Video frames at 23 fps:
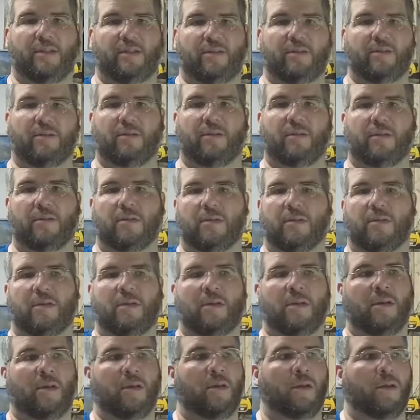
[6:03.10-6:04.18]
to
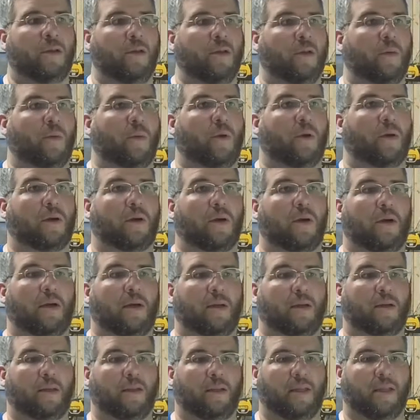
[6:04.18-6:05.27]
work
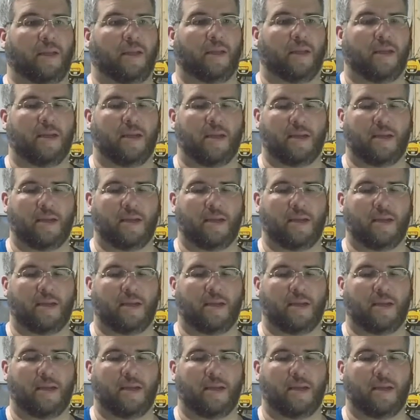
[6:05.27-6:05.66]
on the